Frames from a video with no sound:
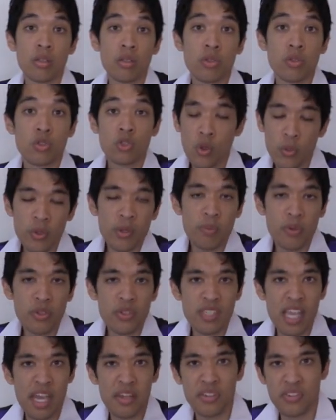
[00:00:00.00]
So he put
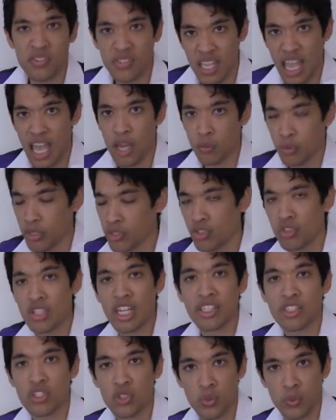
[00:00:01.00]
down his sandwich
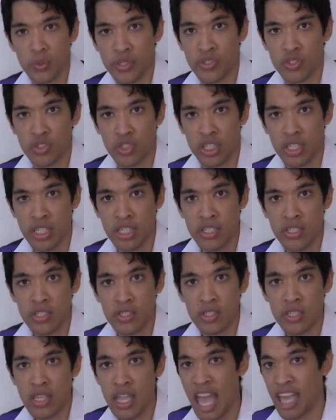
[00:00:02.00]
next to his
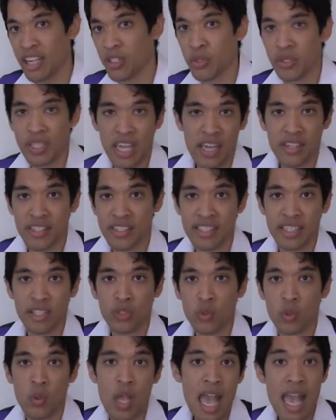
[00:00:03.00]
cheese and got out his
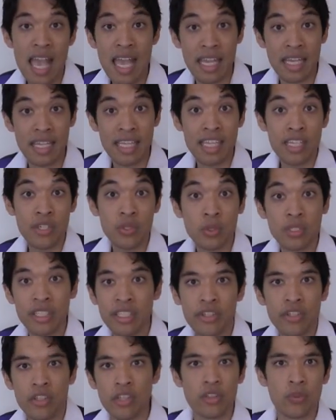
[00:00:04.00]
little needle
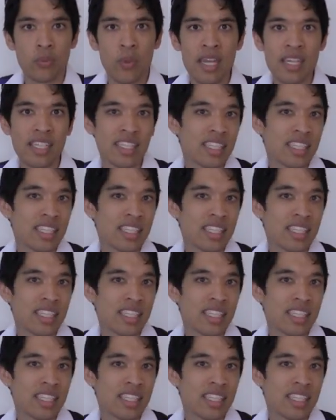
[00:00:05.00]
and thread